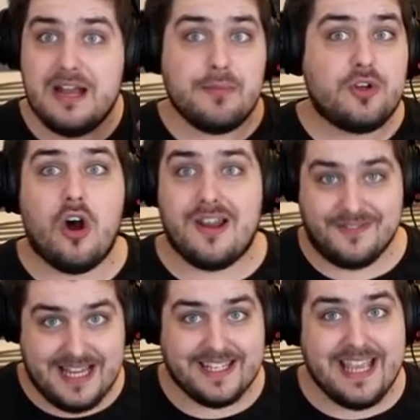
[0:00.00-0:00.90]
we've got to love
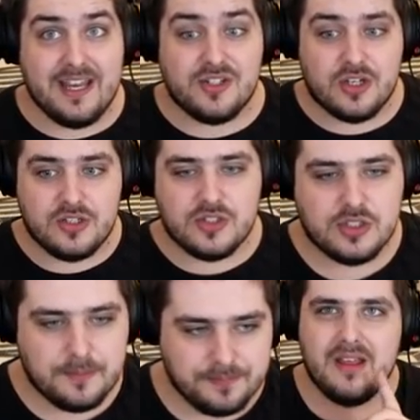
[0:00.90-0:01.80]
tank
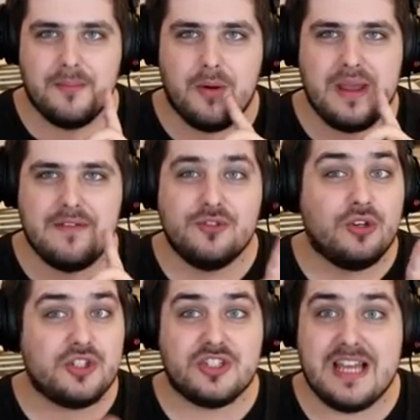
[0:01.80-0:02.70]
engines. But we haven't
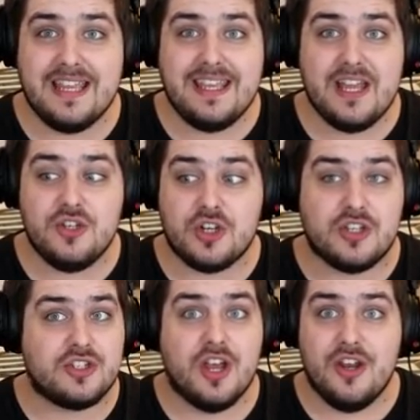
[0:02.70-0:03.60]
got just tank
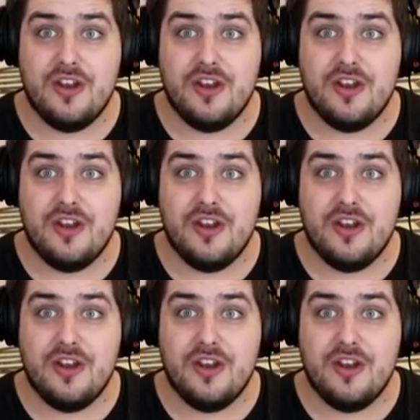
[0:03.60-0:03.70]
engines.